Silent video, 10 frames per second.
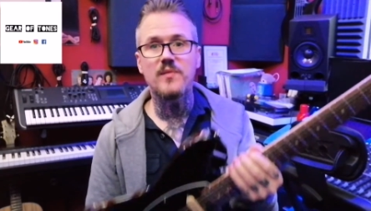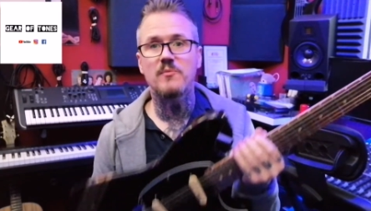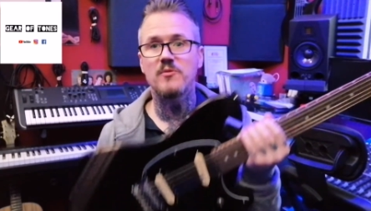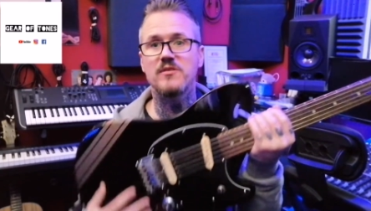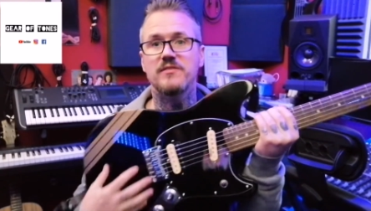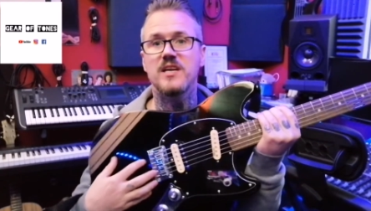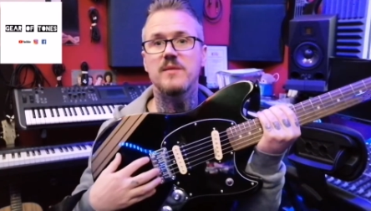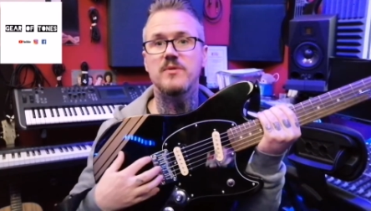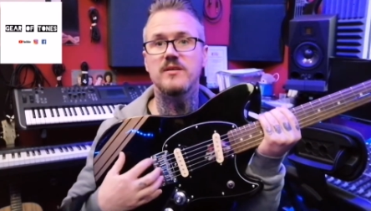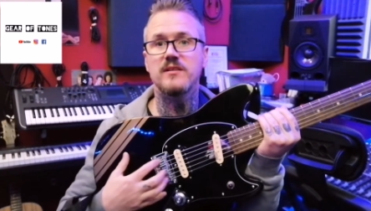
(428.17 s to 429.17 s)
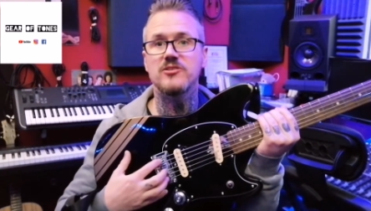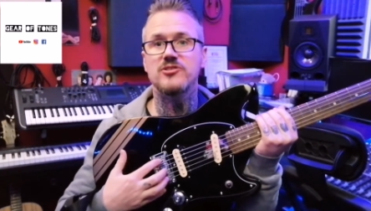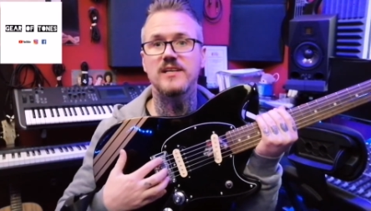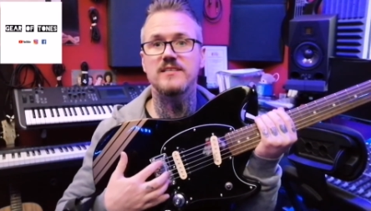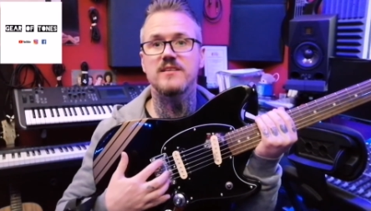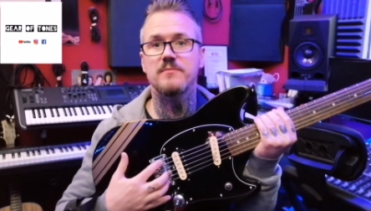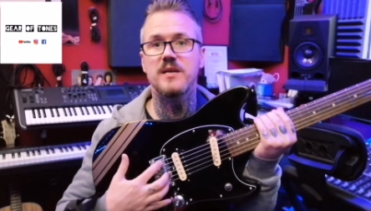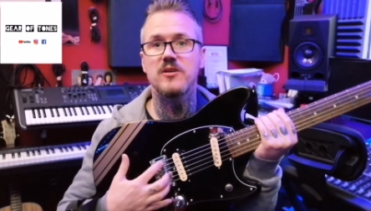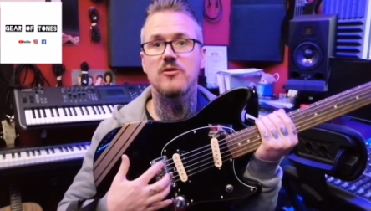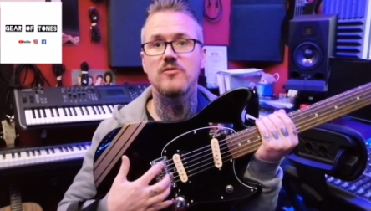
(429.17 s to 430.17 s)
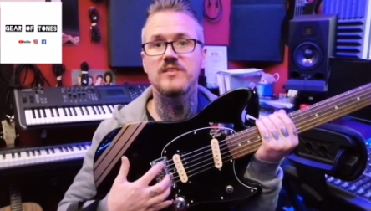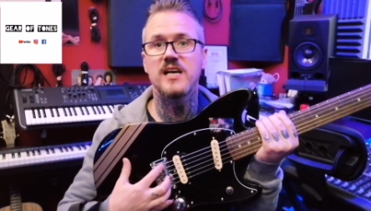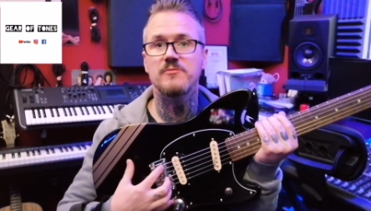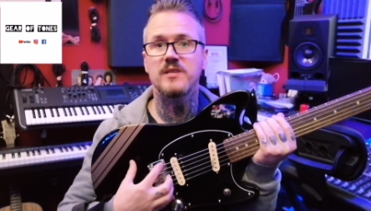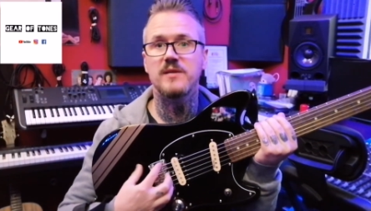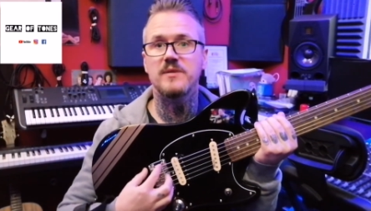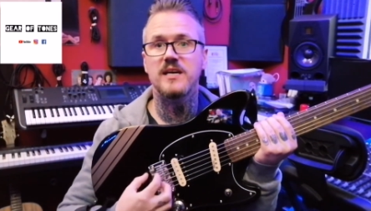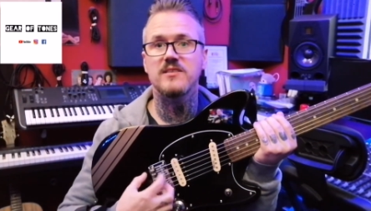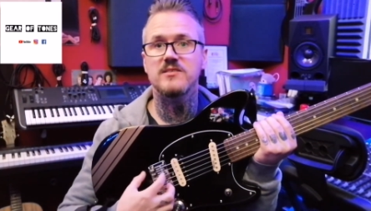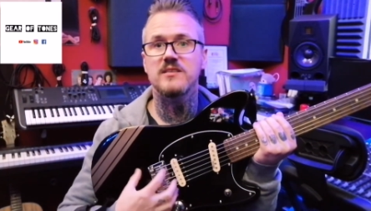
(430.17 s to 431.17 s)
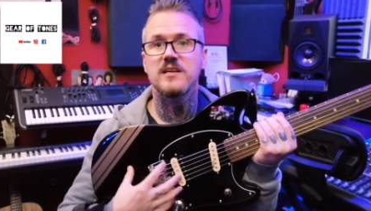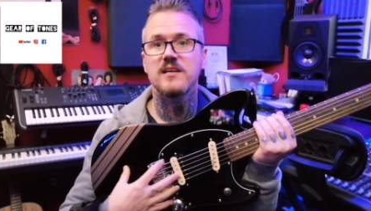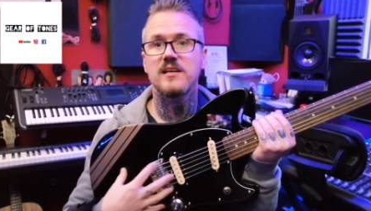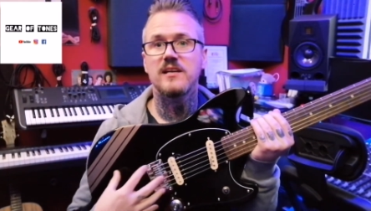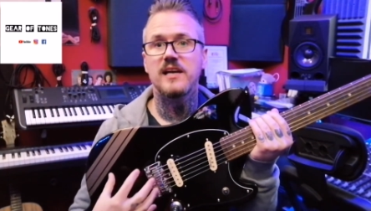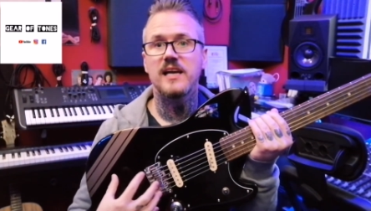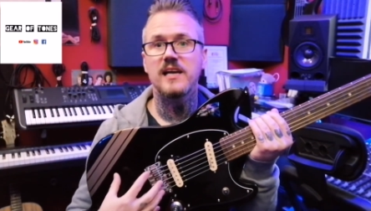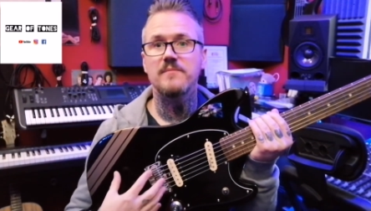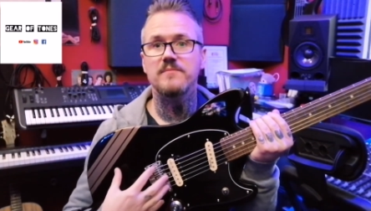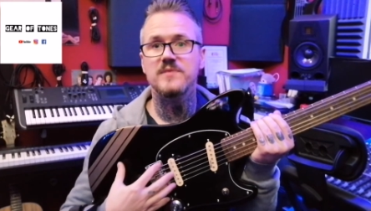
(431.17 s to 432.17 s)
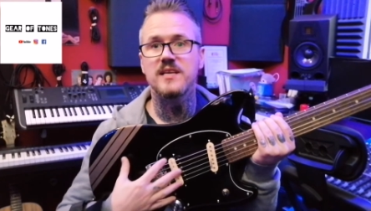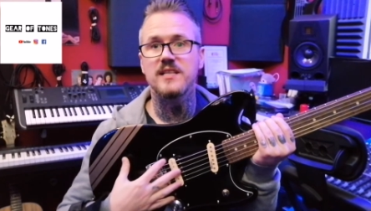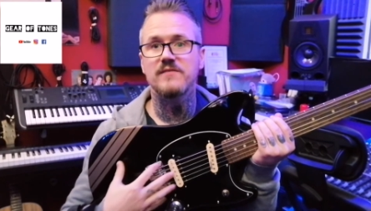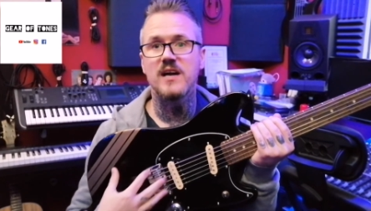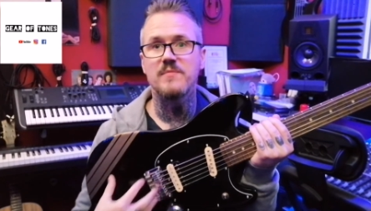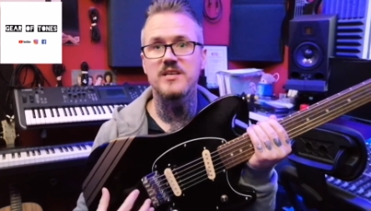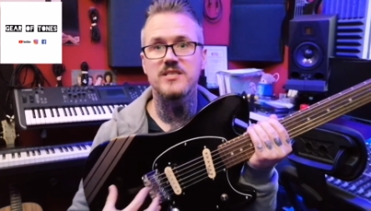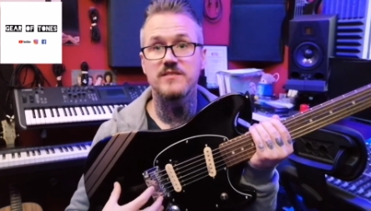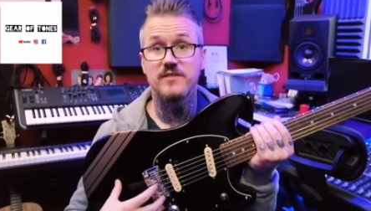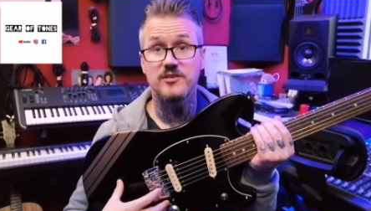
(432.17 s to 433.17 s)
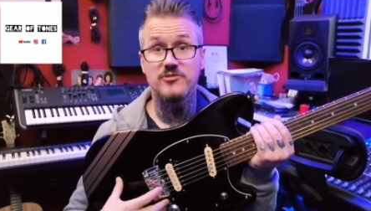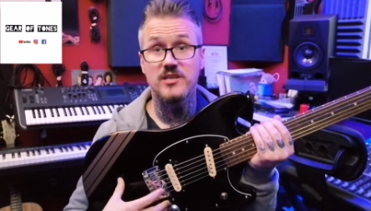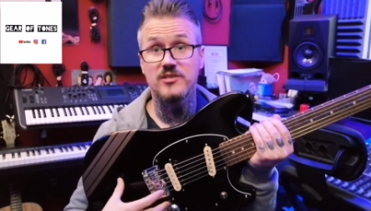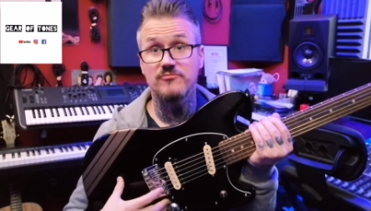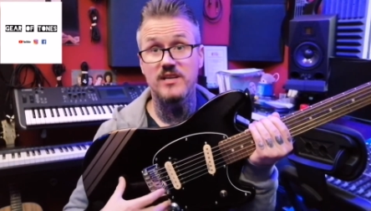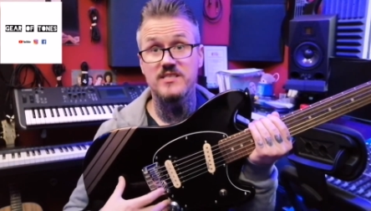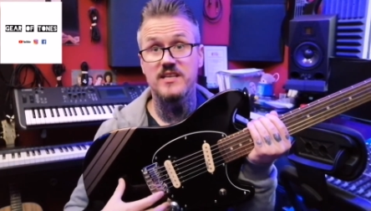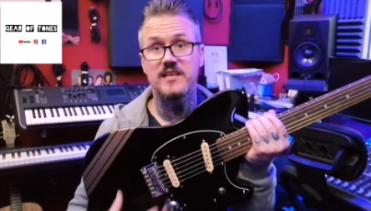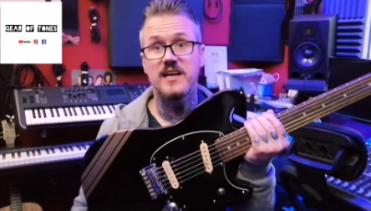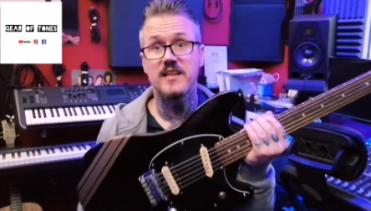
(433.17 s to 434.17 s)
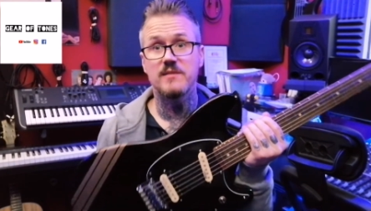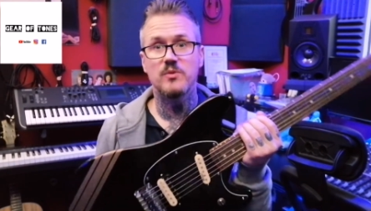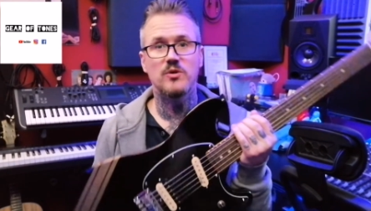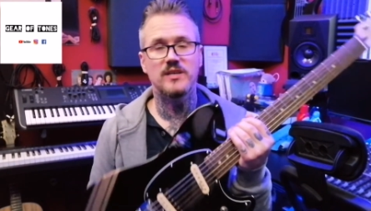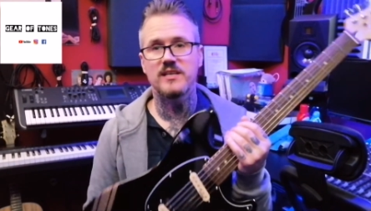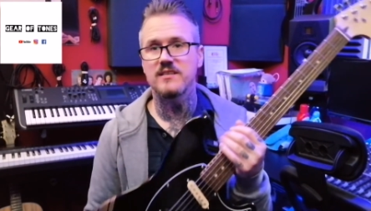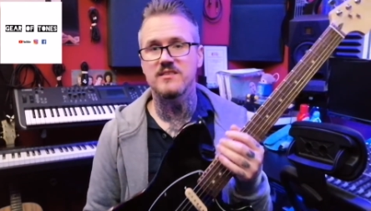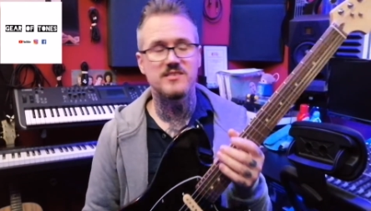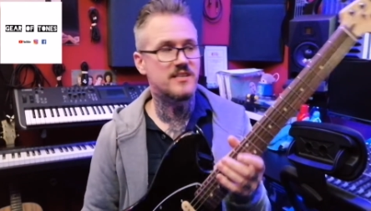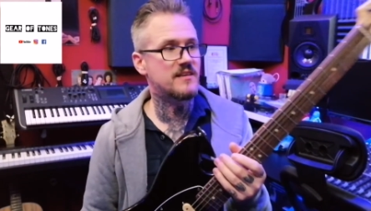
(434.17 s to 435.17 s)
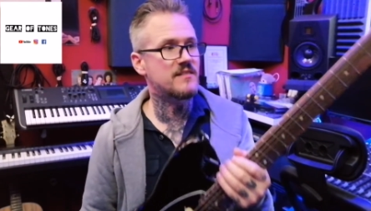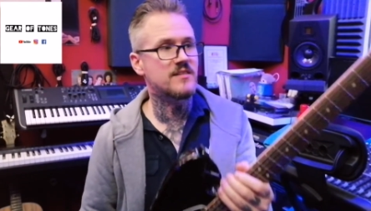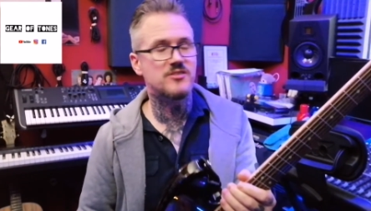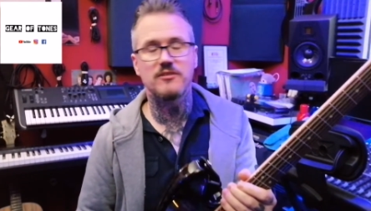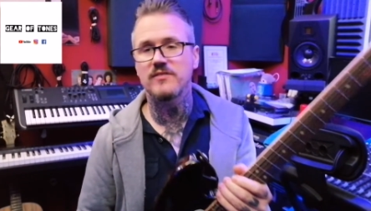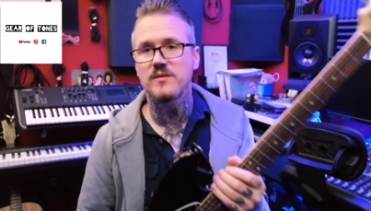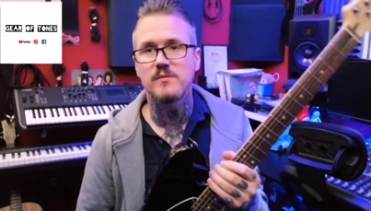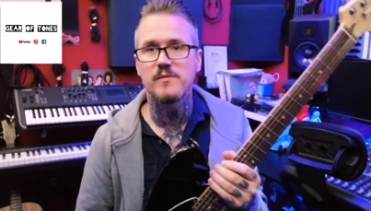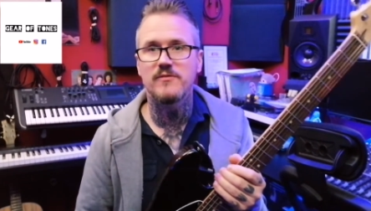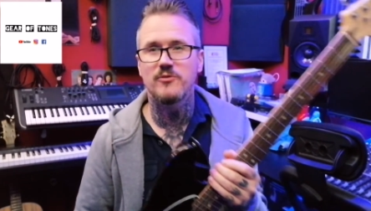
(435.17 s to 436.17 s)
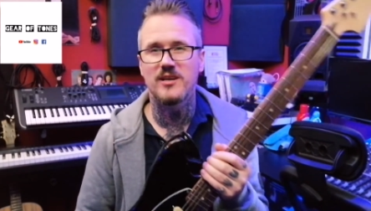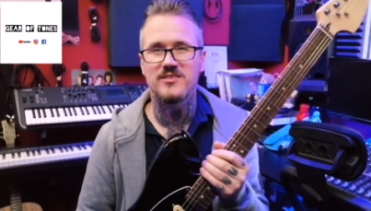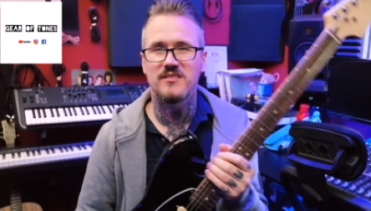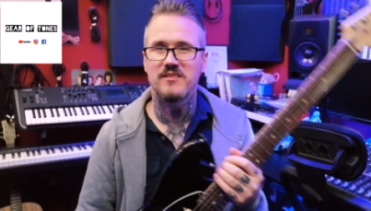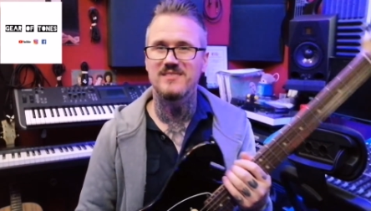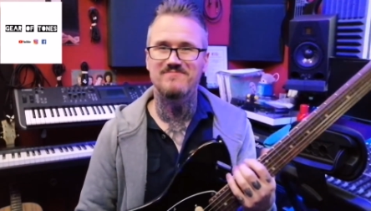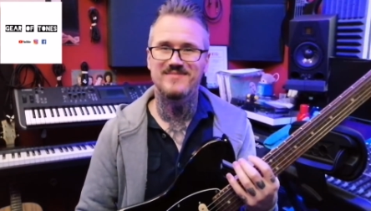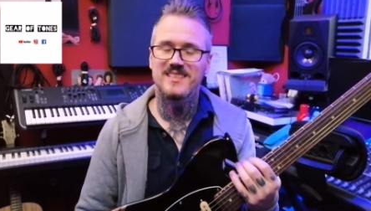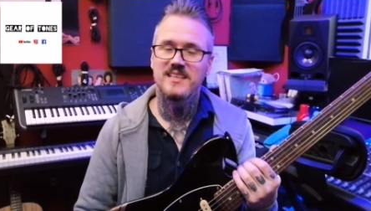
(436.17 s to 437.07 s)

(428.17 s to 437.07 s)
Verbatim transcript: But when you think about it, the strings are making contact with them, and that's um, taking the vibrations for the strings and resonating it into the body. And as I say, that that's stuff to me before I used to think,